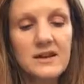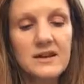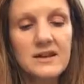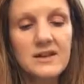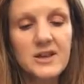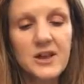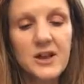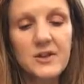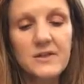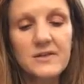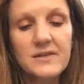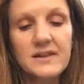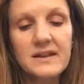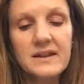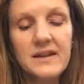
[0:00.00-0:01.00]
an eternal
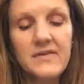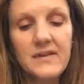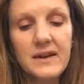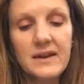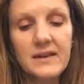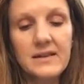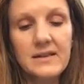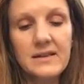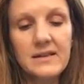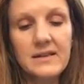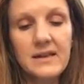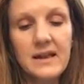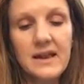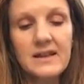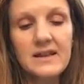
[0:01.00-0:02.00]
significance.
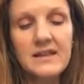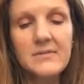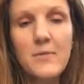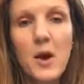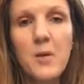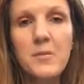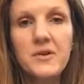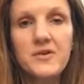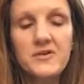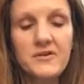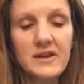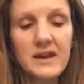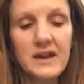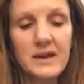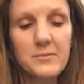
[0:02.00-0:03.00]
It is
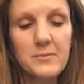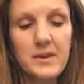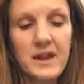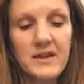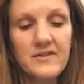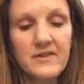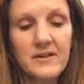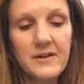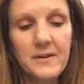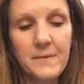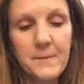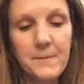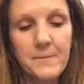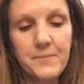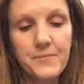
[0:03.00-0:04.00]
momentary and pleasure.
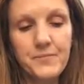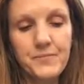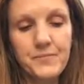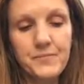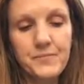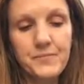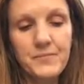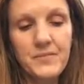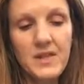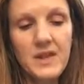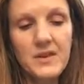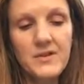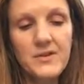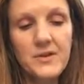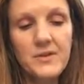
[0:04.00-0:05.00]

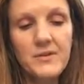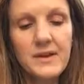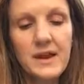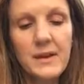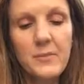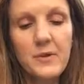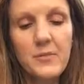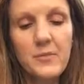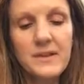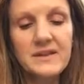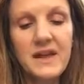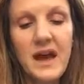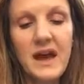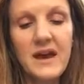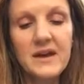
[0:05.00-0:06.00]
Soon he will be
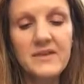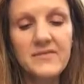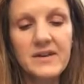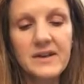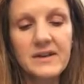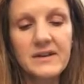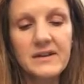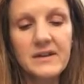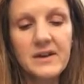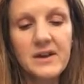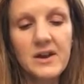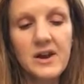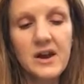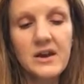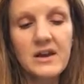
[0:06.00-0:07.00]
tired of it,
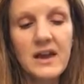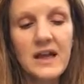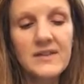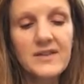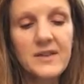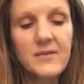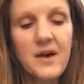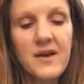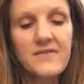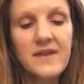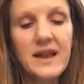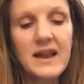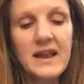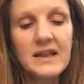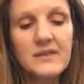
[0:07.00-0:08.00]
unless you have
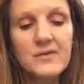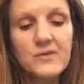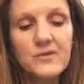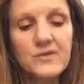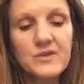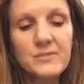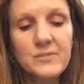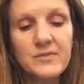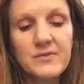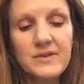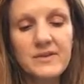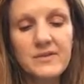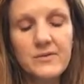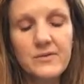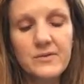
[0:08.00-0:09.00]
inexhaustible
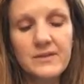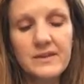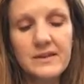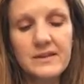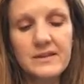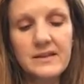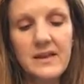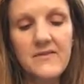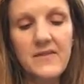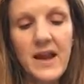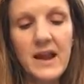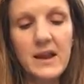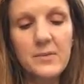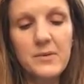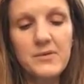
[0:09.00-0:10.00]
resources
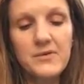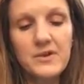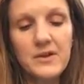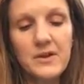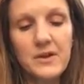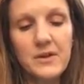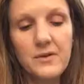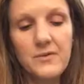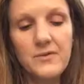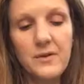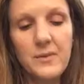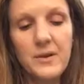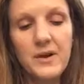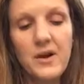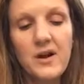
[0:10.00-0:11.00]
available to you
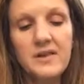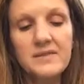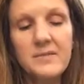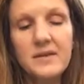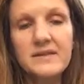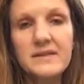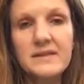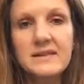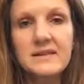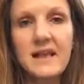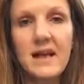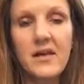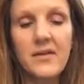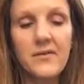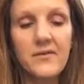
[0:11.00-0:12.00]
from the cosmos
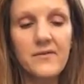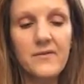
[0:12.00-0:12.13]
itself.